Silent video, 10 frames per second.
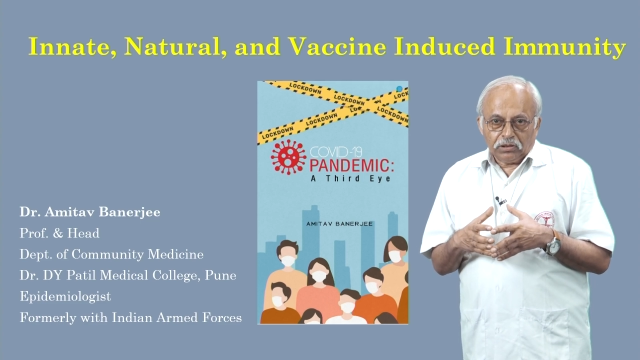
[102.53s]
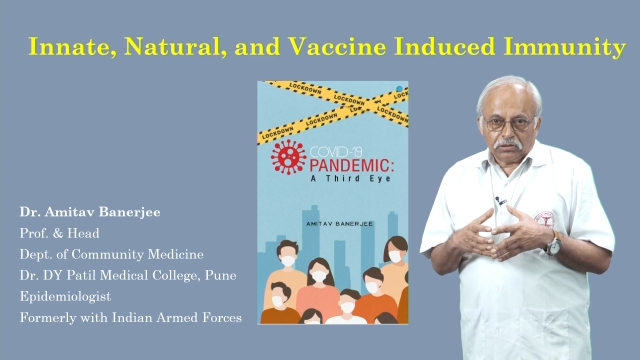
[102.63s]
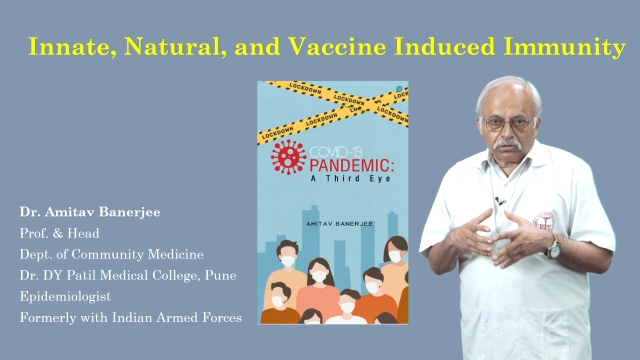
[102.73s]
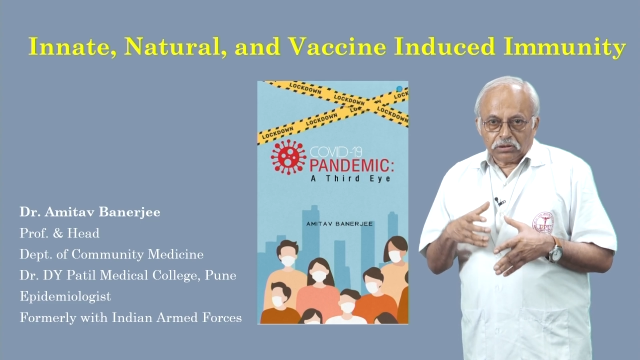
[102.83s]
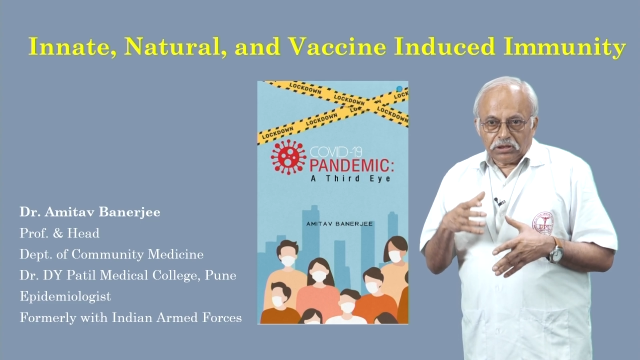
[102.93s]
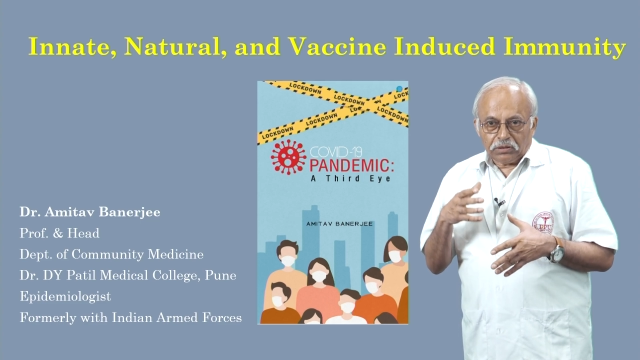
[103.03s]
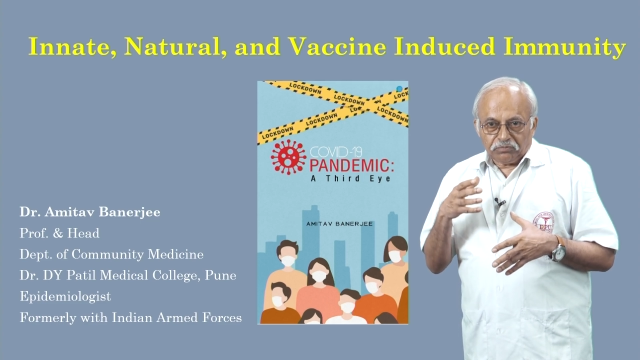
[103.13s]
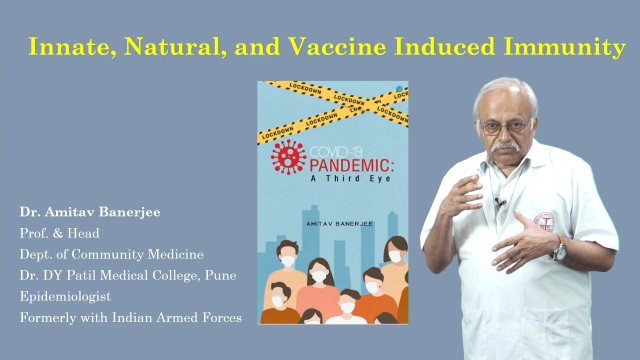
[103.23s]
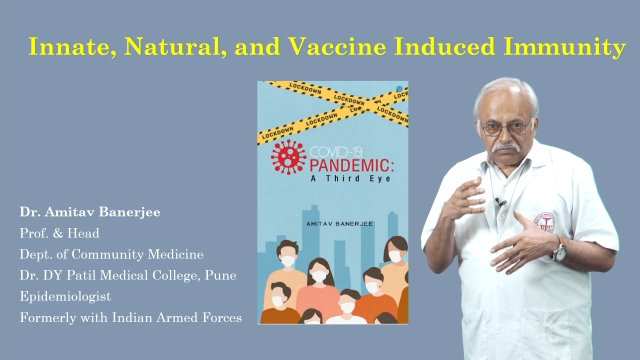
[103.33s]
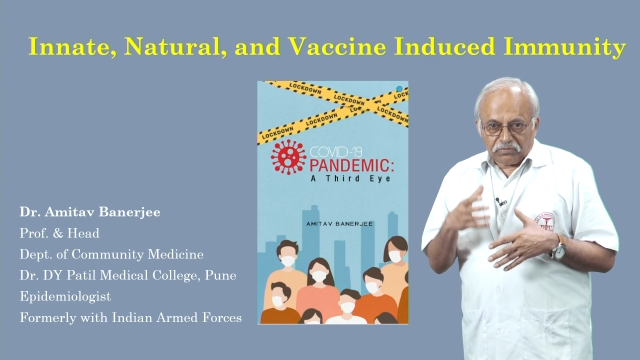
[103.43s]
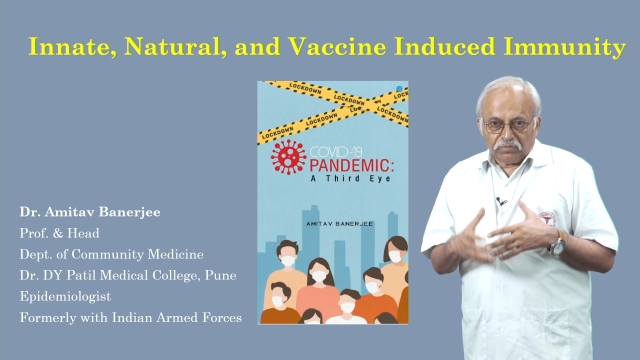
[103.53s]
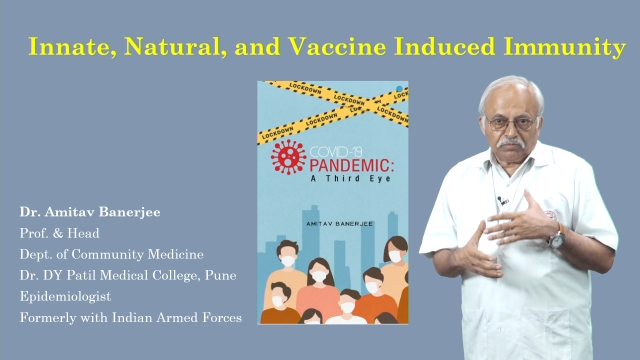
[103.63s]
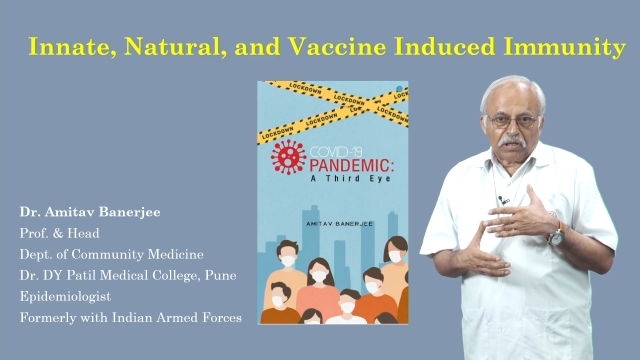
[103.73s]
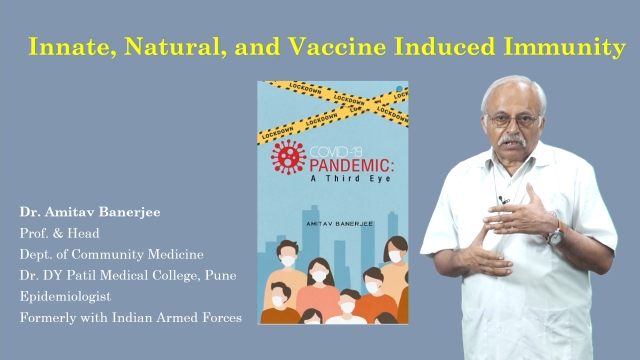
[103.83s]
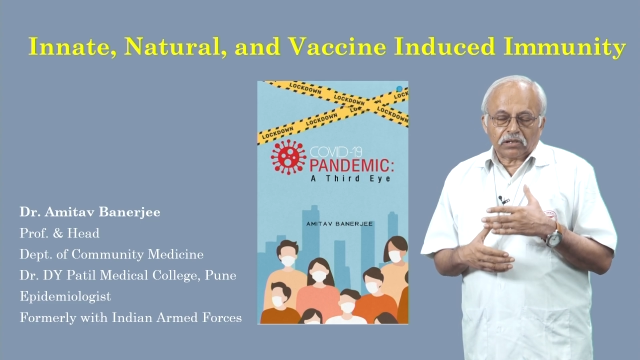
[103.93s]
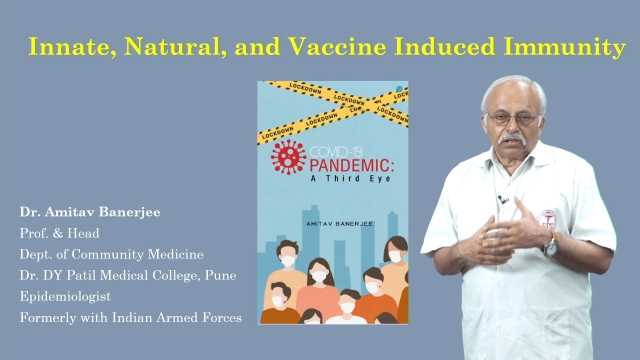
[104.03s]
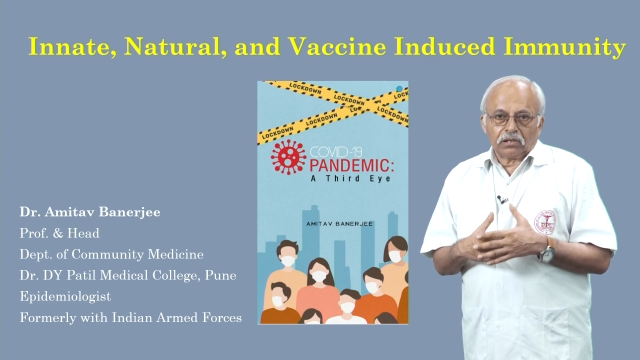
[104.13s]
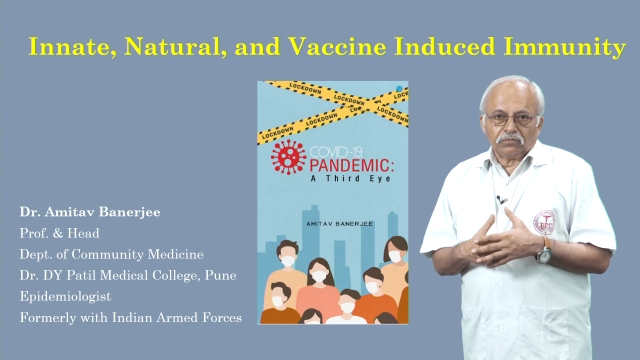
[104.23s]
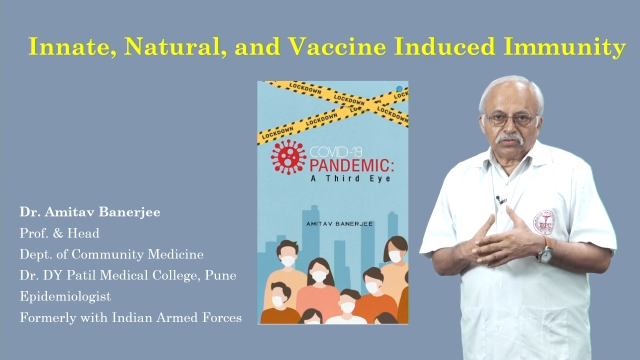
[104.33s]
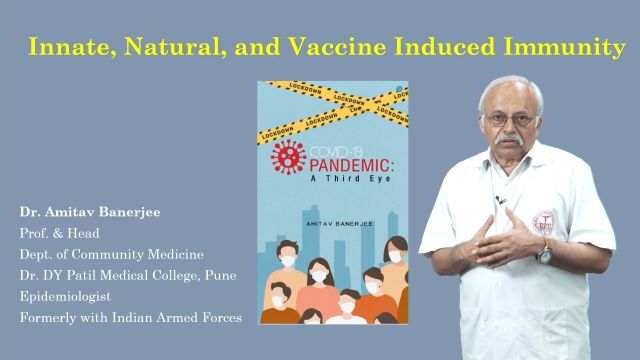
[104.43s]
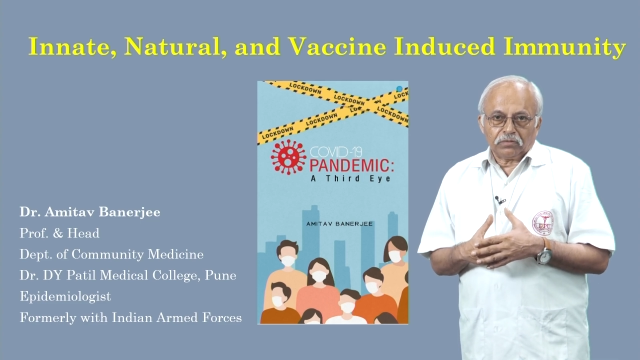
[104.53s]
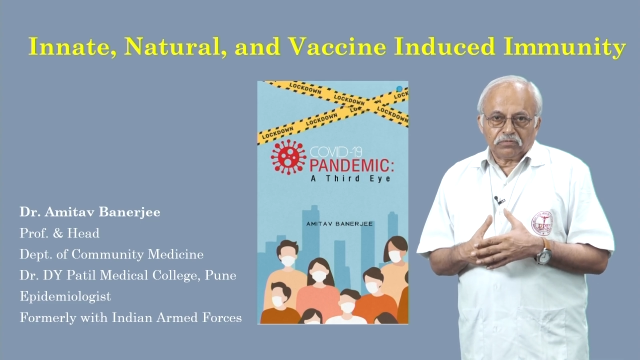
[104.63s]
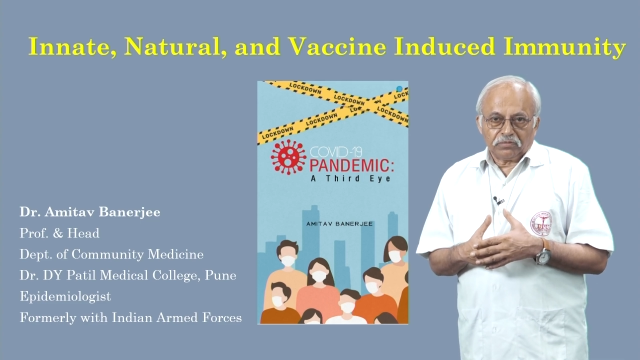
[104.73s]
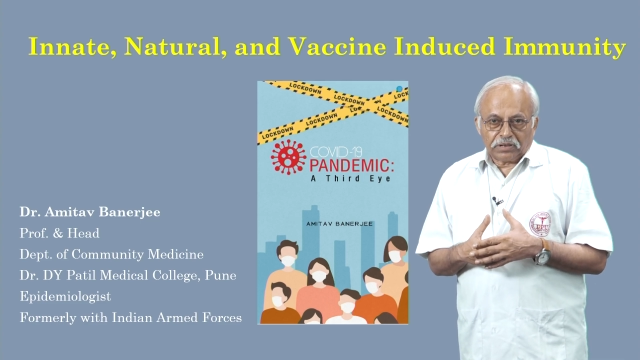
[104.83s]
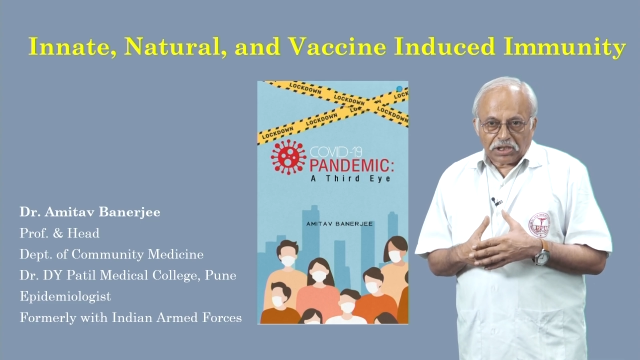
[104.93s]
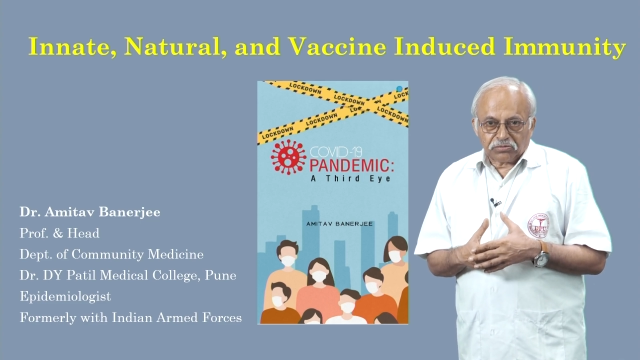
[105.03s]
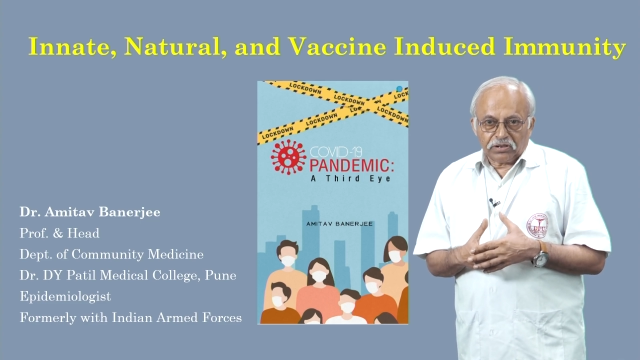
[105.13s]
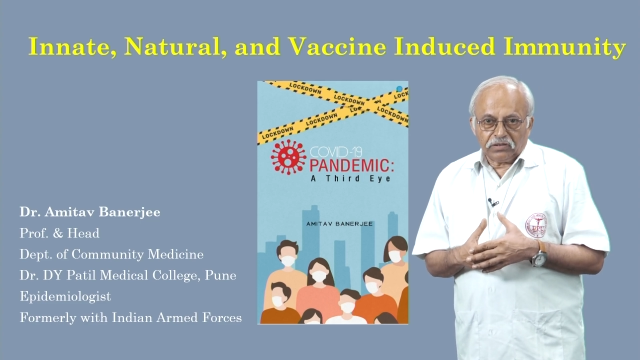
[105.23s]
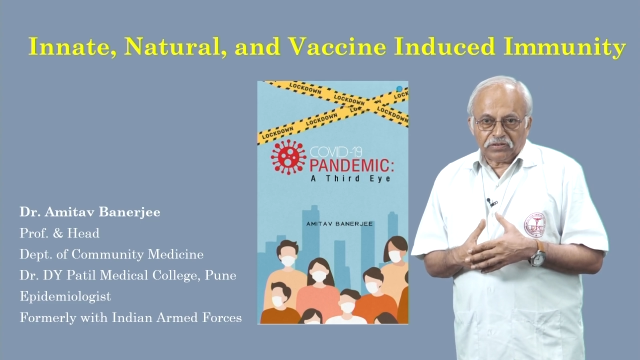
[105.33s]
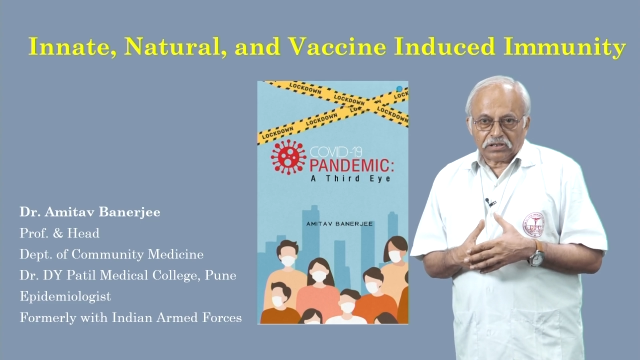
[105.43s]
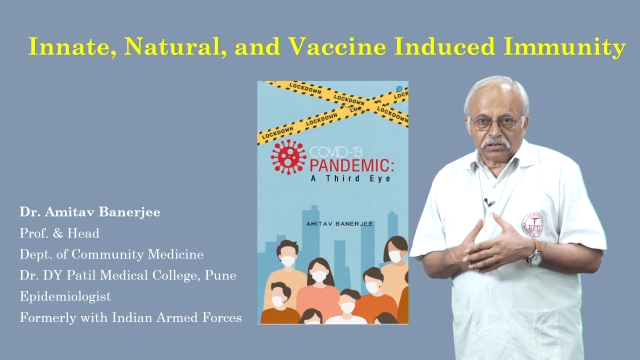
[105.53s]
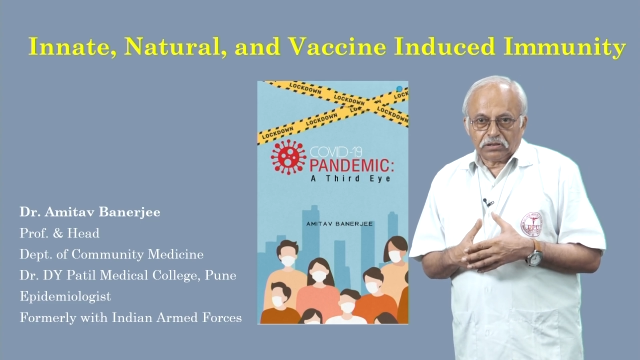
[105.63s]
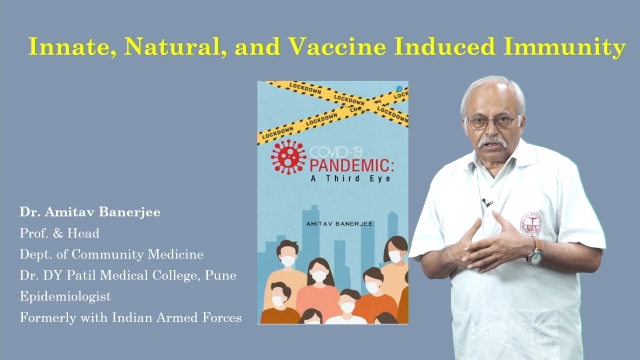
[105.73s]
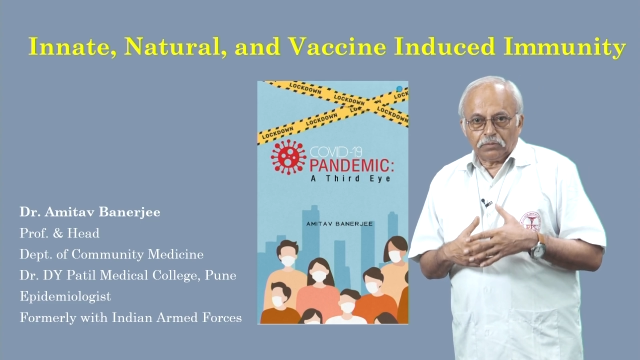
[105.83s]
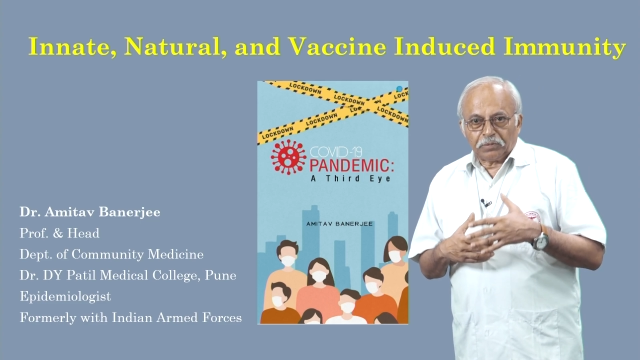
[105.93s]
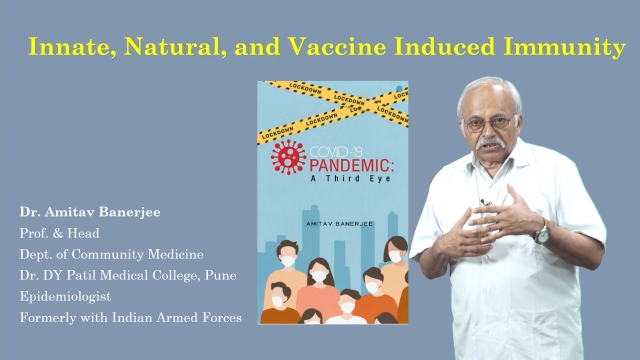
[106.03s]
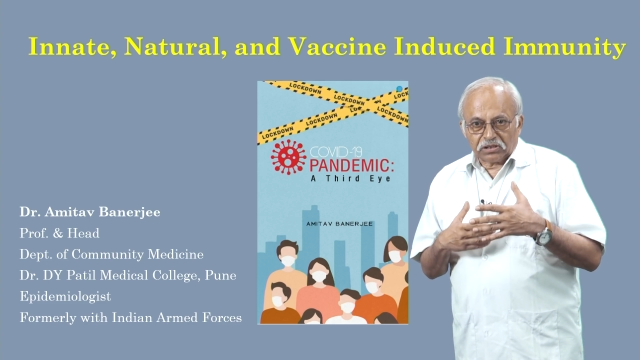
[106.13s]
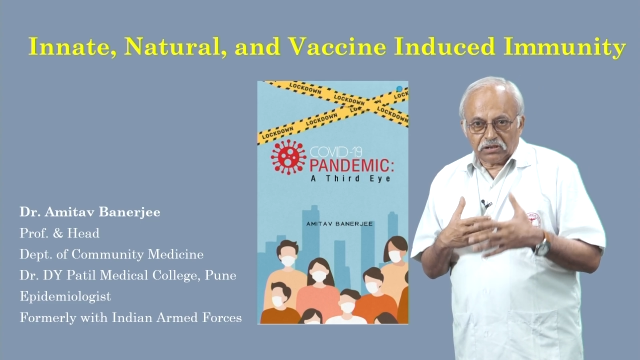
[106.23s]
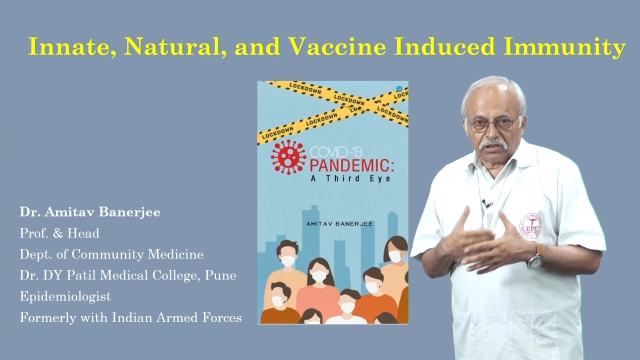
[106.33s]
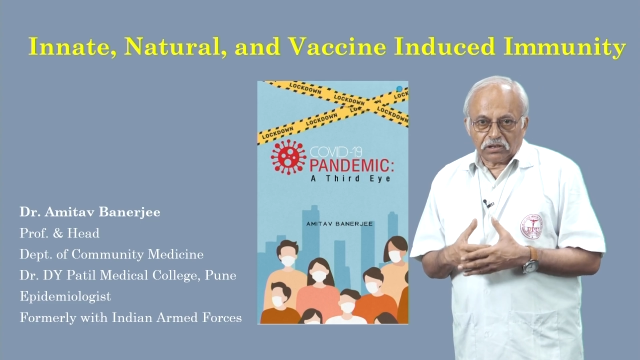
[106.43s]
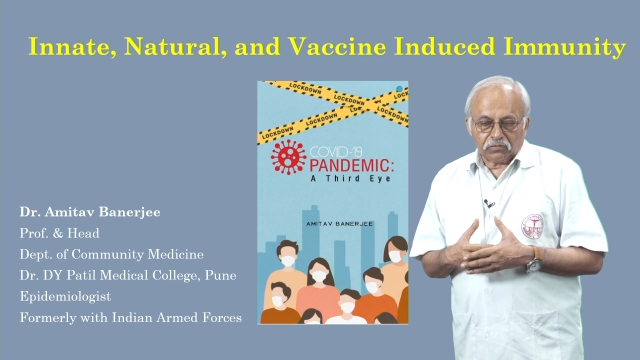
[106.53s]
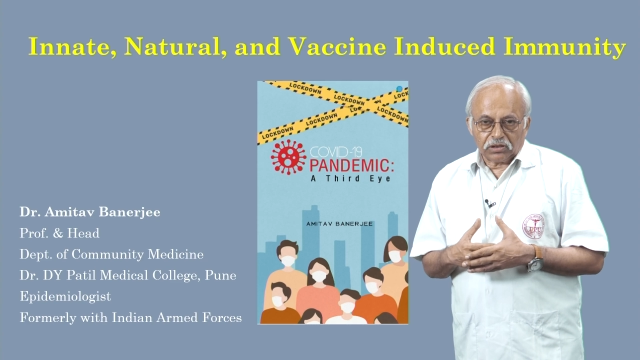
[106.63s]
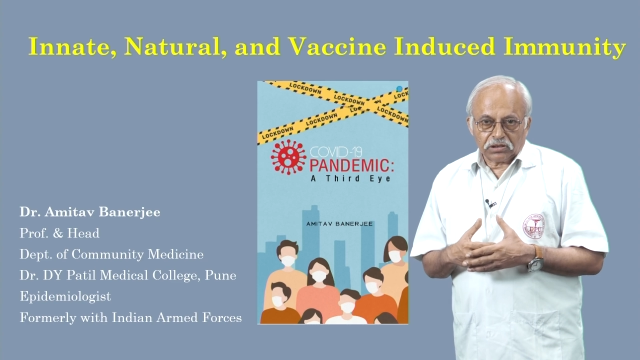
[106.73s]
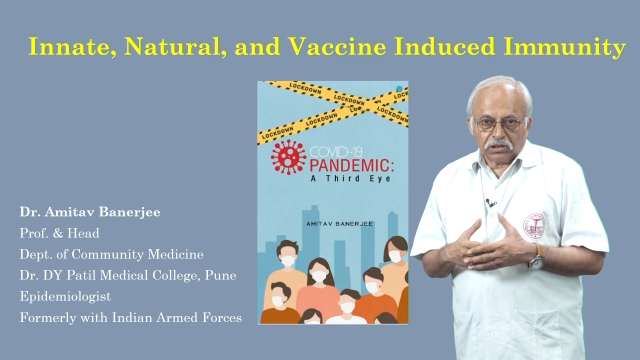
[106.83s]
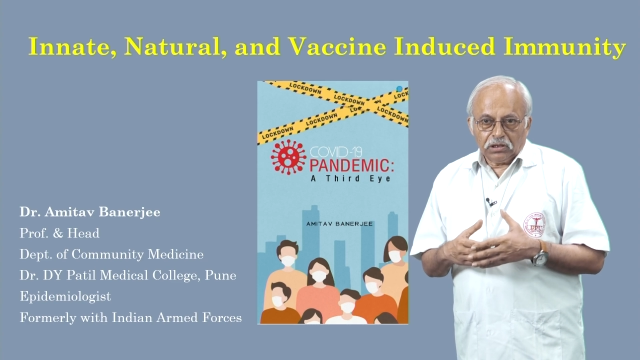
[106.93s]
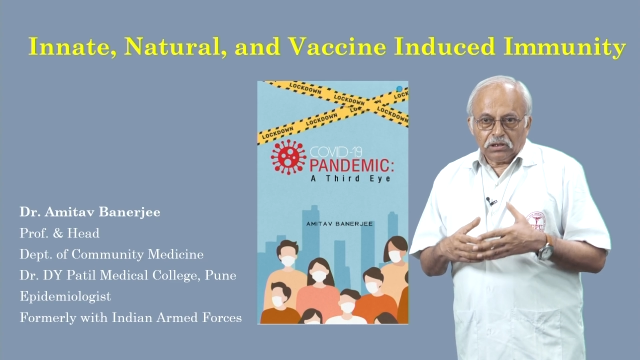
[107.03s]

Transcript: So the marker of a natural infection and a person recovers,